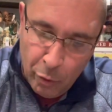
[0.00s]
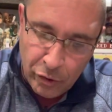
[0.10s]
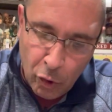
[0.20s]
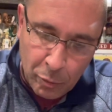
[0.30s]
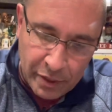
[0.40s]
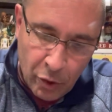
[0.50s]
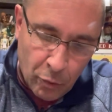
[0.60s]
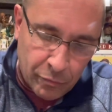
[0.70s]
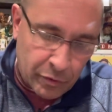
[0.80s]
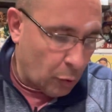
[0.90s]
notably
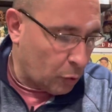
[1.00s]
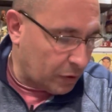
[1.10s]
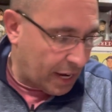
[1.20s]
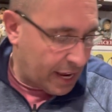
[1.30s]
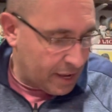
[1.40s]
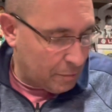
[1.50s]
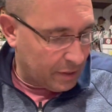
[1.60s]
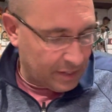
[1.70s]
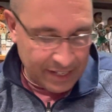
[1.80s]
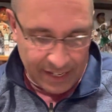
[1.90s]
known for an Oakland A, but
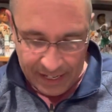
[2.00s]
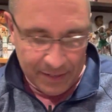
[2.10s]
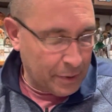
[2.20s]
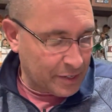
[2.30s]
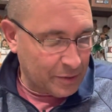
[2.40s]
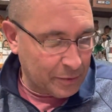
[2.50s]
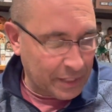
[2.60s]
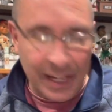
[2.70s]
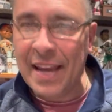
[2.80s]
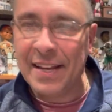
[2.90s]
pictured with the
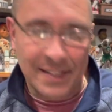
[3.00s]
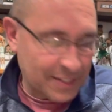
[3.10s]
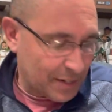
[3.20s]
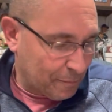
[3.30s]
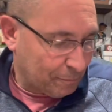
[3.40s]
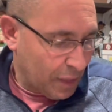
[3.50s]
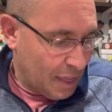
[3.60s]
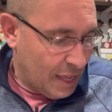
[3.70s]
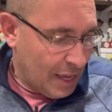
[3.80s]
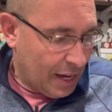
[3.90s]
Yankees there.
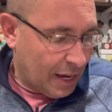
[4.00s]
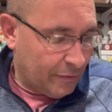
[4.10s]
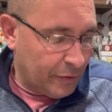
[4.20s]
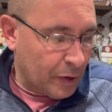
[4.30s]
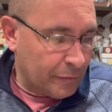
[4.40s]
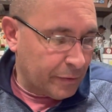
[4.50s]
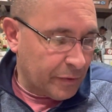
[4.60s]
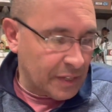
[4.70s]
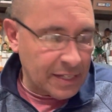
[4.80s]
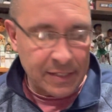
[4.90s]
Philadelphia
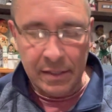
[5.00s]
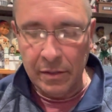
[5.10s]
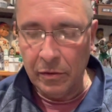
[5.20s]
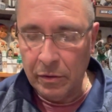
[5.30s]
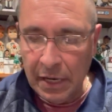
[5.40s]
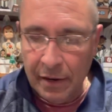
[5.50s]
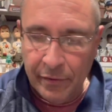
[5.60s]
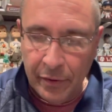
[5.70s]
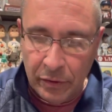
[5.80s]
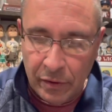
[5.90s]
Phillies
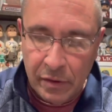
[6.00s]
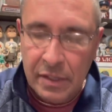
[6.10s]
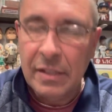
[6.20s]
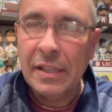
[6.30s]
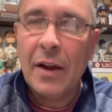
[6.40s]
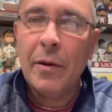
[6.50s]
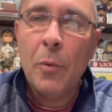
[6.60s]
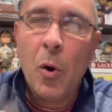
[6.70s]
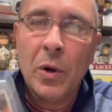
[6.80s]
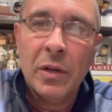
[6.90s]
infielder, Larry
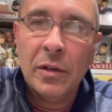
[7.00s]
Bowa,